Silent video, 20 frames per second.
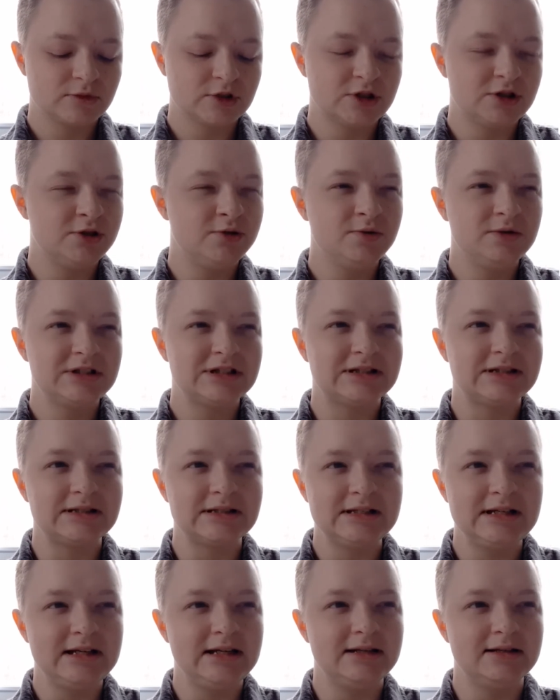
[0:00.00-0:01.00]
Who
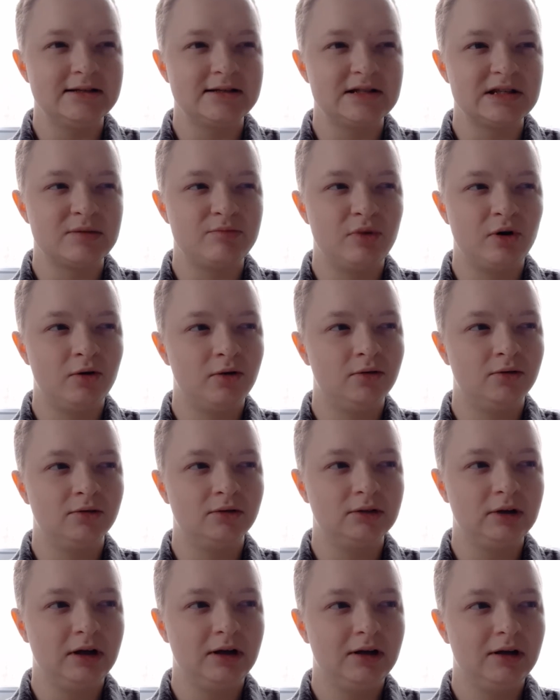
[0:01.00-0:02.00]
cleans the bowl
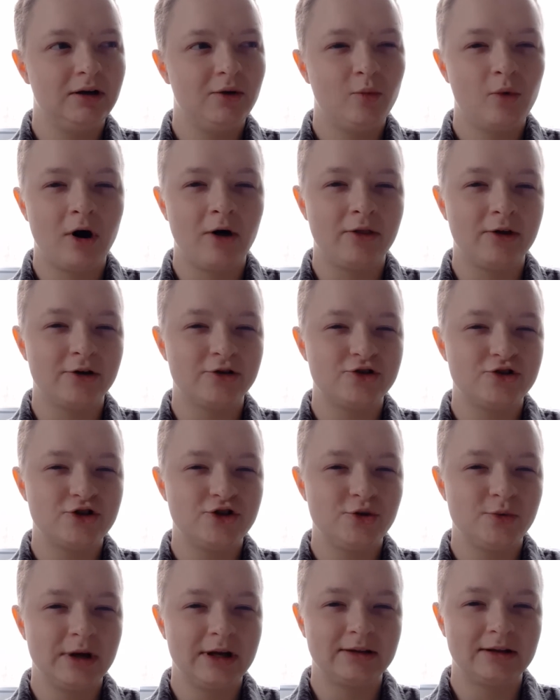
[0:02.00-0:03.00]
while they're
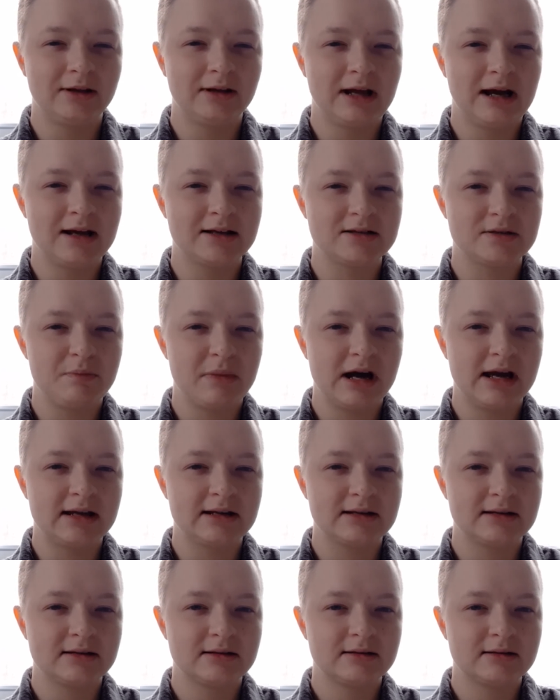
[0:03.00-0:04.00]
chewing the last bite?
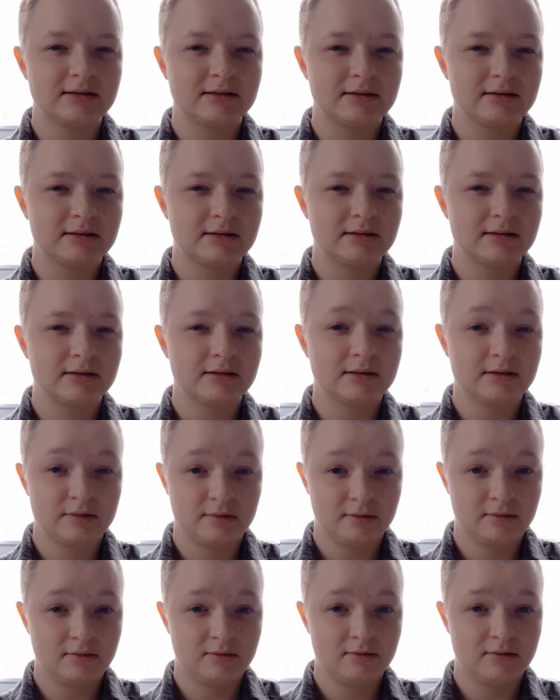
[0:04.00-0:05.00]

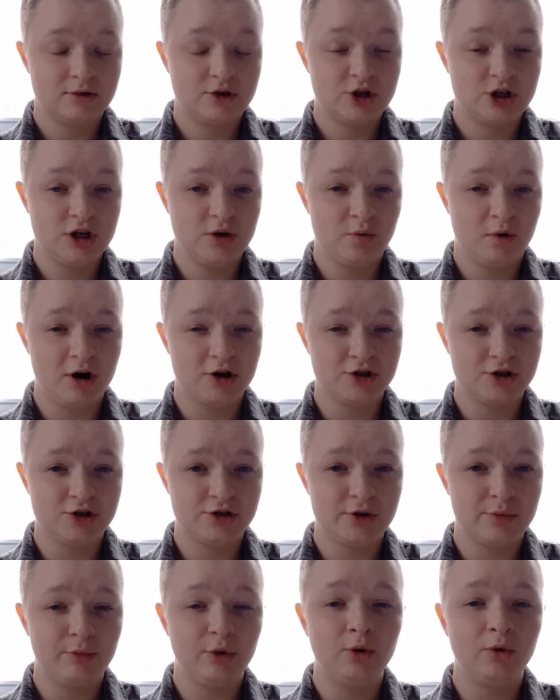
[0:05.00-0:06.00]
She washes
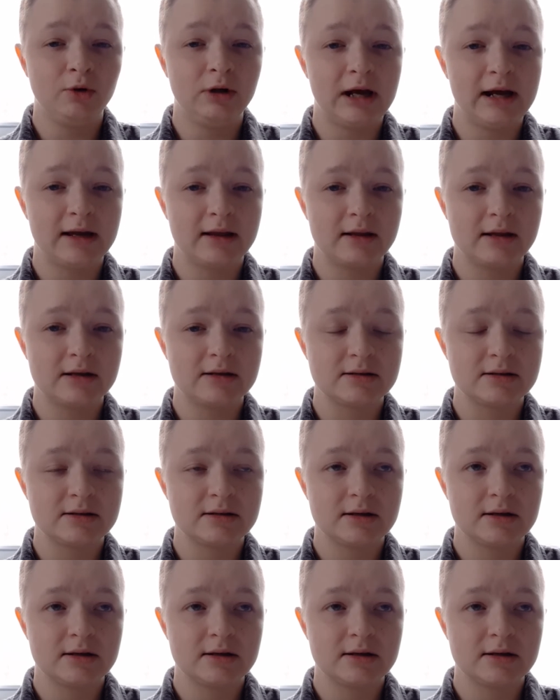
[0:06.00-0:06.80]
the bowl like this,